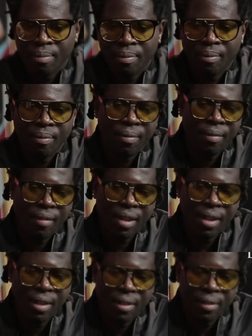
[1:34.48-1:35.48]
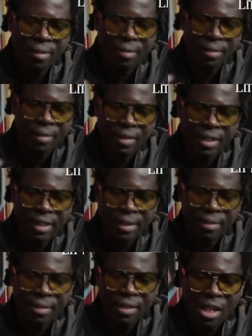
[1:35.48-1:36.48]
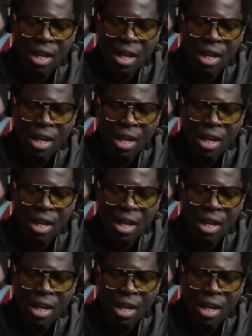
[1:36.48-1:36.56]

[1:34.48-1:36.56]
starting out and just developing their work?